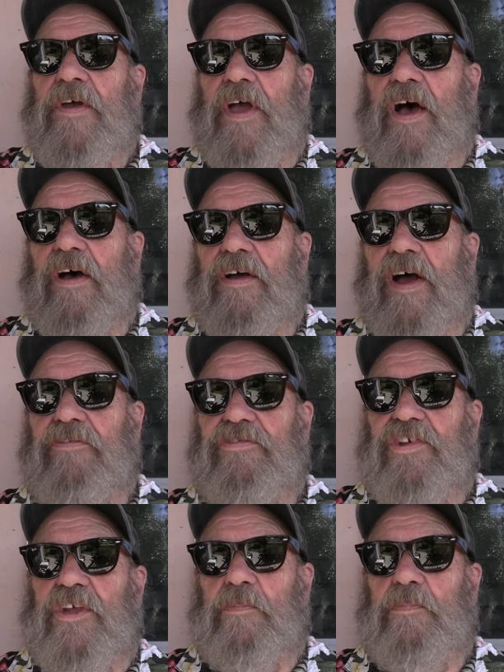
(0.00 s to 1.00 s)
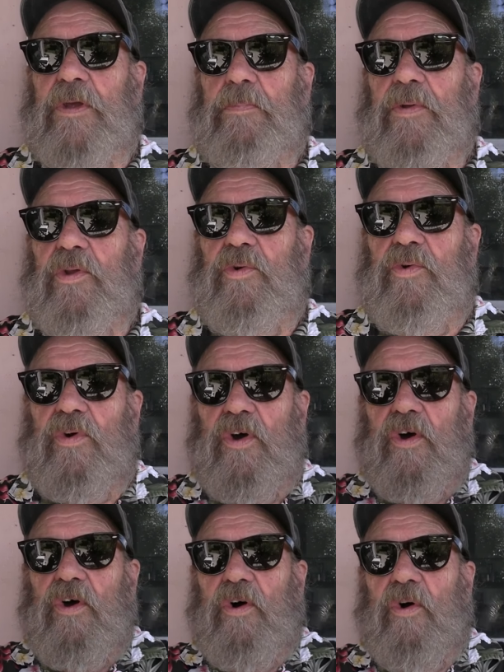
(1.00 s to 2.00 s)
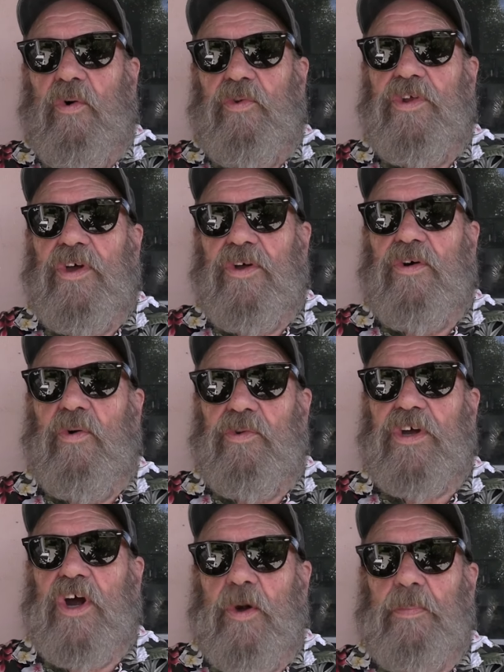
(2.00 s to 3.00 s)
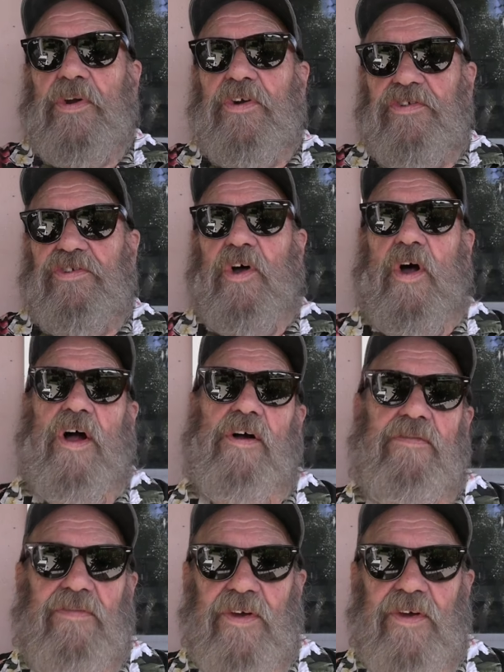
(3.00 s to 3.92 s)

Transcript: Yeah, I've seen people who hold a carpenter saw,